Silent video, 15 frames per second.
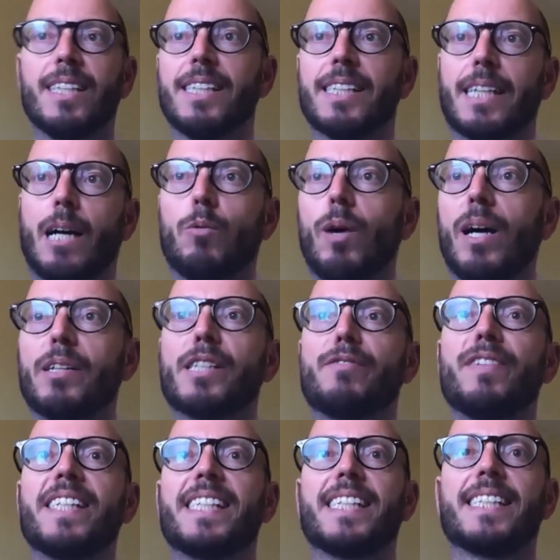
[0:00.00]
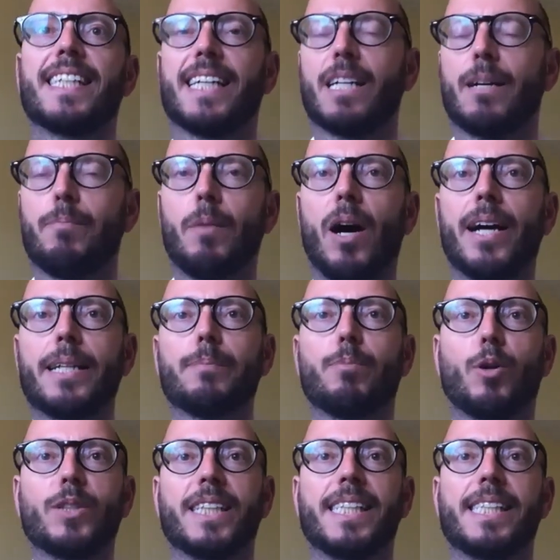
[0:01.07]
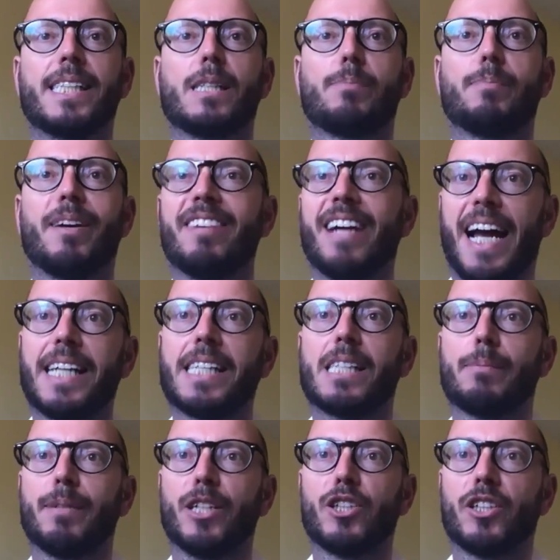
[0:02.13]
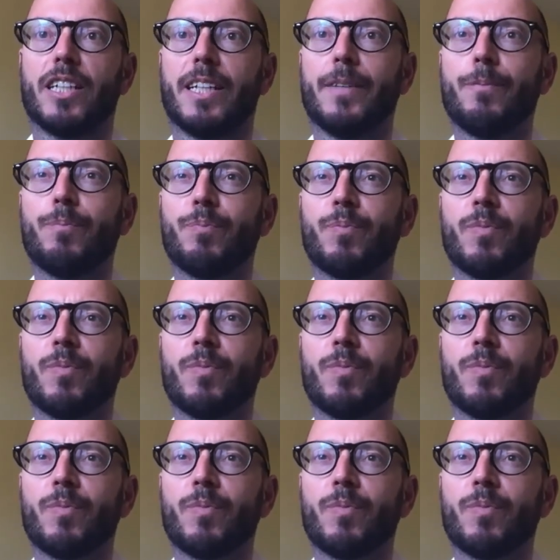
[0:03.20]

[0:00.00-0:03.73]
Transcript: So whilst visiting a mind, body, spirit exhibition,